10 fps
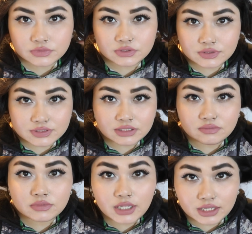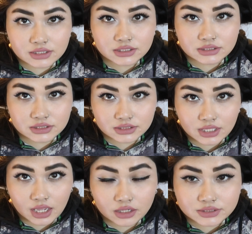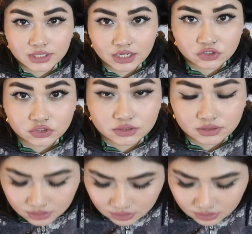You see, like this, it's like sectioned